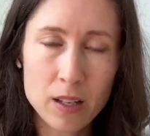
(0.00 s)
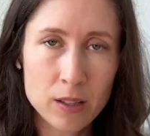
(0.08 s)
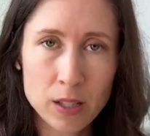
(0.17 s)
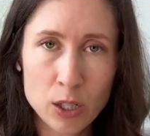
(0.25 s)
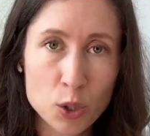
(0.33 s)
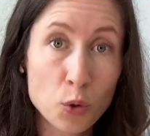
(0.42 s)

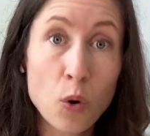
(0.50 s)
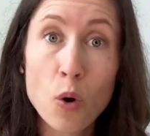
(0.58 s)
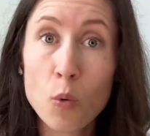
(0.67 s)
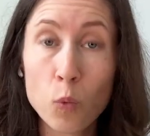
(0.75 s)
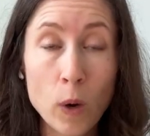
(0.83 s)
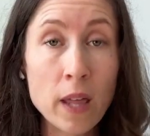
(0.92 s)

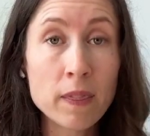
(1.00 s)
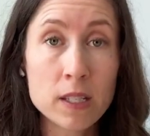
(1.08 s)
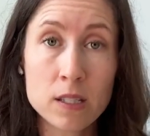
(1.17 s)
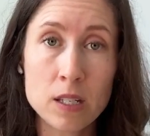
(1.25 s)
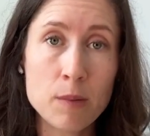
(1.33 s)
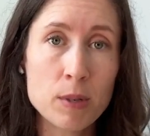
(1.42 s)
control when the
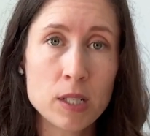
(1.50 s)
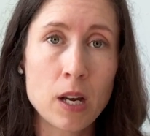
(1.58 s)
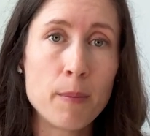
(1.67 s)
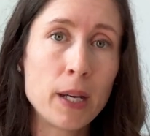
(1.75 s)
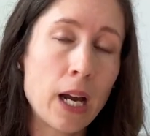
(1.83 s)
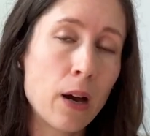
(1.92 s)
steam is
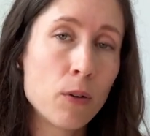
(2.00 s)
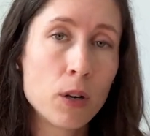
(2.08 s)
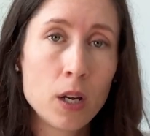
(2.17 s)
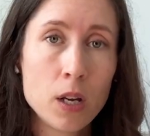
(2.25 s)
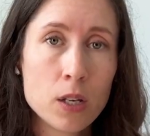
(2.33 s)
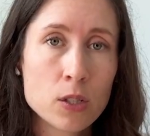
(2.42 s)
coming out
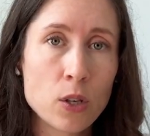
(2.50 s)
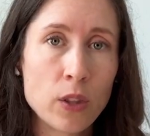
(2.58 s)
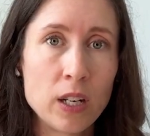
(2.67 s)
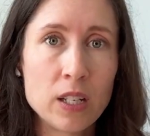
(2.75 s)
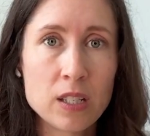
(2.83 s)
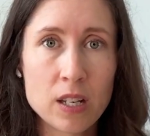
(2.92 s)
so
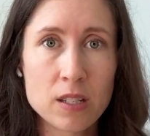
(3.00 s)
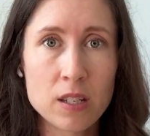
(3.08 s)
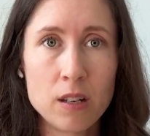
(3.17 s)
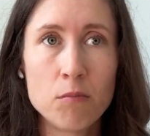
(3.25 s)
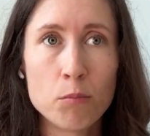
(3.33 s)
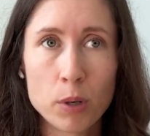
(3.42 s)
that it
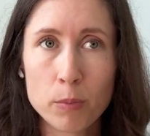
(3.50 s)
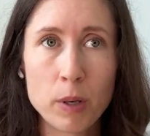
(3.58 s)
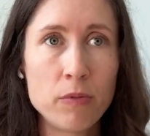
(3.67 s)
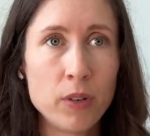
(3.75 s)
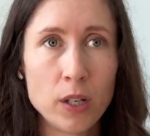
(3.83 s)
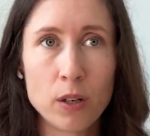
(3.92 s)
doesn't burn my
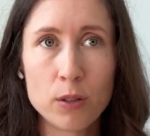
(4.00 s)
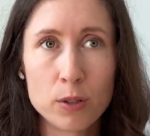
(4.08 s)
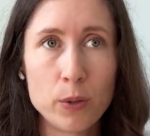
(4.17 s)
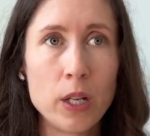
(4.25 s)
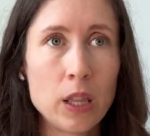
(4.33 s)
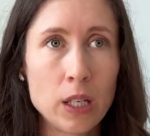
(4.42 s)
finger or do
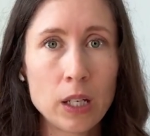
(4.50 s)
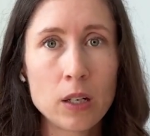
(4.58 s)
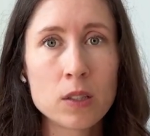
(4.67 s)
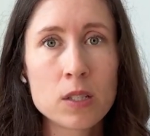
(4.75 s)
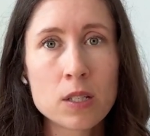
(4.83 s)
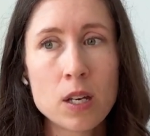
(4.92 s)
anything
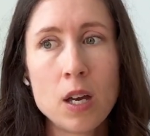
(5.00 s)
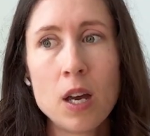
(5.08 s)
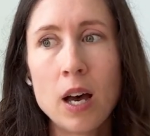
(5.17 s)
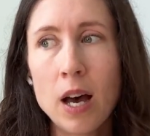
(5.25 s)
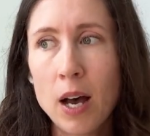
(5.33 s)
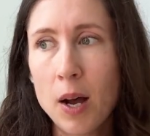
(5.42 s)
else.
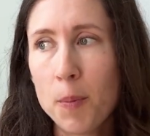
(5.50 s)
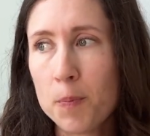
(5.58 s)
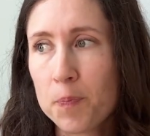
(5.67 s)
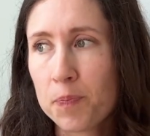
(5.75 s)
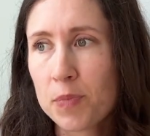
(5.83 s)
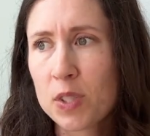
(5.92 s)

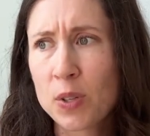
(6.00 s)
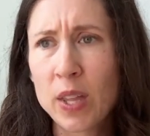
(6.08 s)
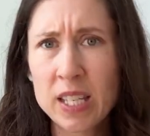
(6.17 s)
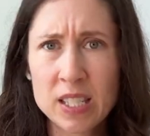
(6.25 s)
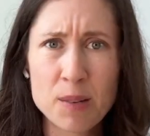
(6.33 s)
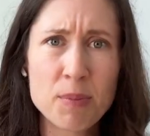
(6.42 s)
So
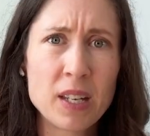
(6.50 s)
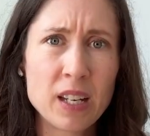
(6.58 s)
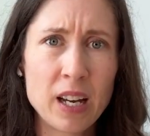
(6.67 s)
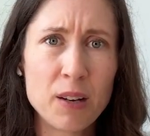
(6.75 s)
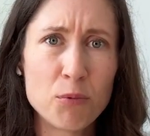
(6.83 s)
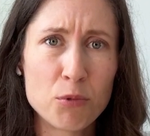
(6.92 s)
that's something
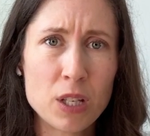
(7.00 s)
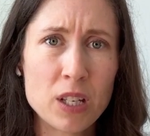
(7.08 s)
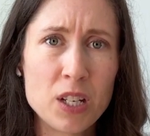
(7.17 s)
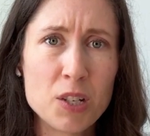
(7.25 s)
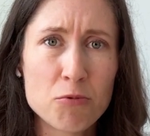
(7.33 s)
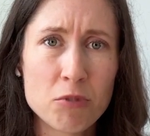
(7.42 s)
I
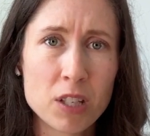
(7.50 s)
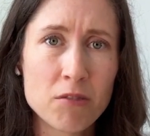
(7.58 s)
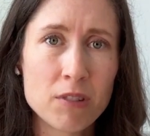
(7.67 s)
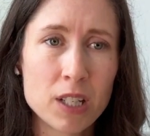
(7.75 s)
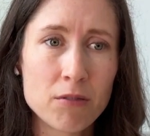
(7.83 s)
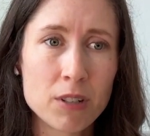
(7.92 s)
really, really,
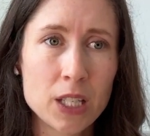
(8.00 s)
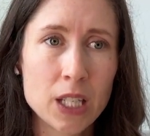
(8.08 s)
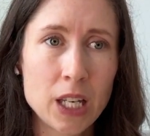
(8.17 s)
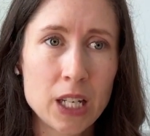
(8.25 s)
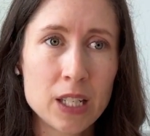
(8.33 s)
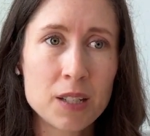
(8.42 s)
really, really
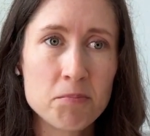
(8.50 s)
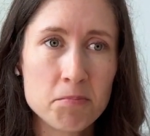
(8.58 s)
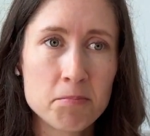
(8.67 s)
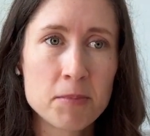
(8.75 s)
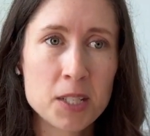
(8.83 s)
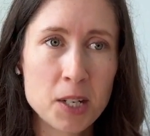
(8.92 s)
like.
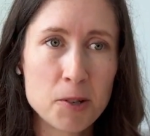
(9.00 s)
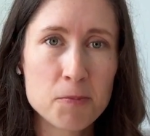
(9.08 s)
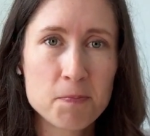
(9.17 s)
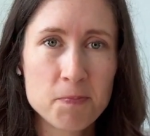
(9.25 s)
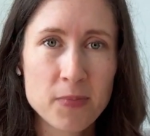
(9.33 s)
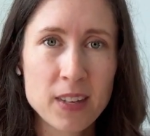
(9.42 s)
So
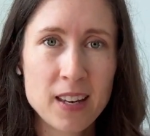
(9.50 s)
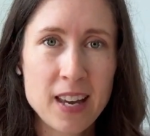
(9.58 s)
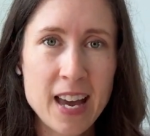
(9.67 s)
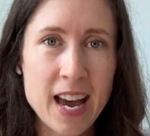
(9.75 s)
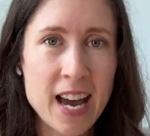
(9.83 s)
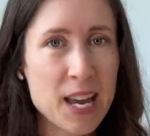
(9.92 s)

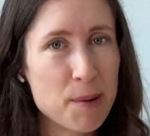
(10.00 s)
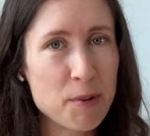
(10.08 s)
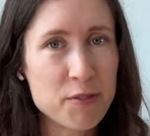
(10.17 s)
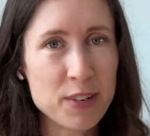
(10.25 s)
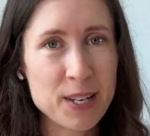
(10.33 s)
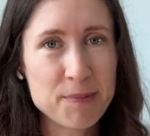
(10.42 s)
I am a
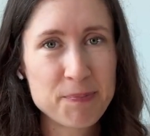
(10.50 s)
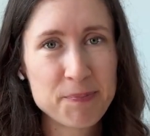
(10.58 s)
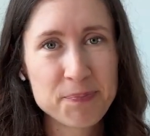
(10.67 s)
fan.